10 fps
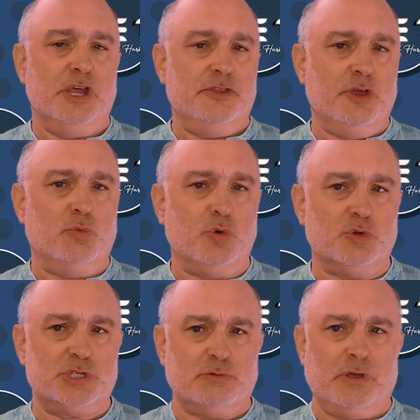The
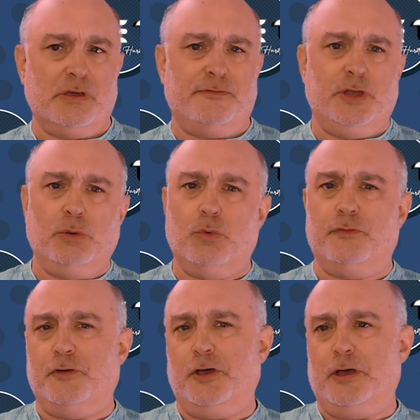awards were for law
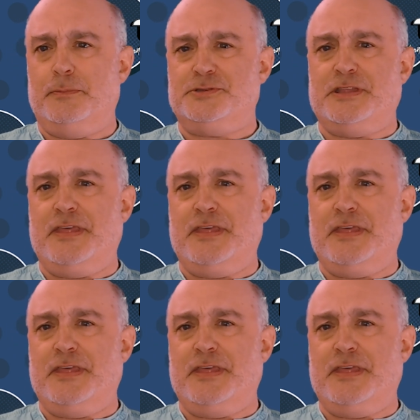firms and